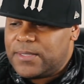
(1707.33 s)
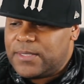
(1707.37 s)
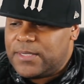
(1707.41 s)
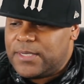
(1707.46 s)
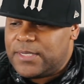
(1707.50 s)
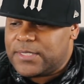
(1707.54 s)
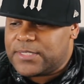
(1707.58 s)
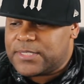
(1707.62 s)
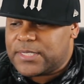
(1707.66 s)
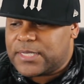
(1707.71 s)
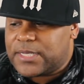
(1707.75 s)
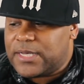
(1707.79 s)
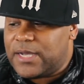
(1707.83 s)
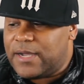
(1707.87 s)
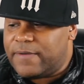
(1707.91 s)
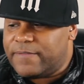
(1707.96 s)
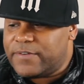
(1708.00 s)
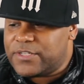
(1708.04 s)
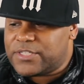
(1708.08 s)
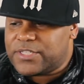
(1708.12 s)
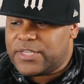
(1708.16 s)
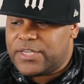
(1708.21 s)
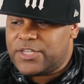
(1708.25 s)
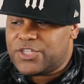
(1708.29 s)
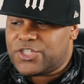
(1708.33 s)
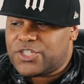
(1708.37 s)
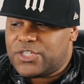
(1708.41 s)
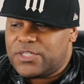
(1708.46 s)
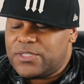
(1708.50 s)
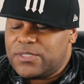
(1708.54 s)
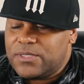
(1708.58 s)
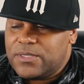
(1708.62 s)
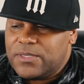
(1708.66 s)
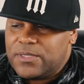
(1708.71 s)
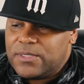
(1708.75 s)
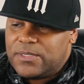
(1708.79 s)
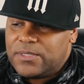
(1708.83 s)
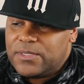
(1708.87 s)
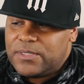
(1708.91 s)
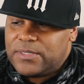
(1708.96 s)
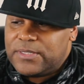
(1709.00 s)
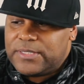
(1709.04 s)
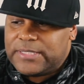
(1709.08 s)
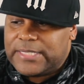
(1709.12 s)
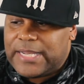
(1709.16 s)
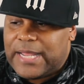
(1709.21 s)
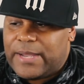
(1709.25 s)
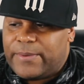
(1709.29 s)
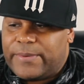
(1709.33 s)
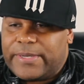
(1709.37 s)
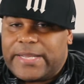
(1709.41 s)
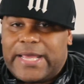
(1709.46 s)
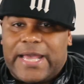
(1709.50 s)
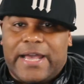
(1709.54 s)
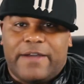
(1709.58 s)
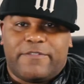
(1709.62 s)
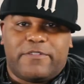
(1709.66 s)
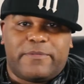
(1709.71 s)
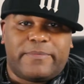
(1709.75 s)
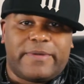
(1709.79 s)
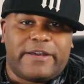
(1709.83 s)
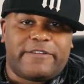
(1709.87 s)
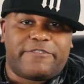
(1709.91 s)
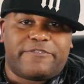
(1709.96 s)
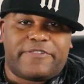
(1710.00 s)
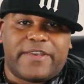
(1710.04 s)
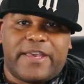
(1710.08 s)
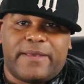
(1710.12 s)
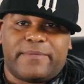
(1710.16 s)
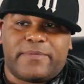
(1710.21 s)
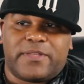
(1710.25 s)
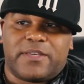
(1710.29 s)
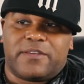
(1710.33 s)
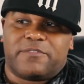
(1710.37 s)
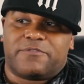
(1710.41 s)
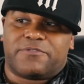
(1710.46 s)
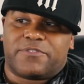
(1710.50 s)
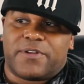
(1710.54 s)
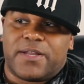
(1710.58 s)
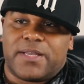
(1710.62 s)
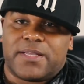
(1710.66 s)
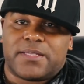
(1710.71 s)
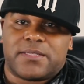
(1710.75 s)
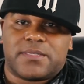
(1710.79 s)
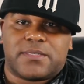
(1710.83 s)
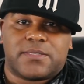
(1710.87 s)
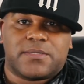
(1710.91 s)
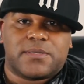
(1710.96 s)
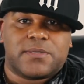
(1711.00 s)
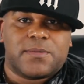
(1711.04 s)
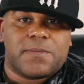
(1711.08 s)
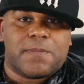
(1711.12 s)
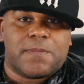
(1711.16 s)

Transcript: it's a conversation that I would have with my family and friends.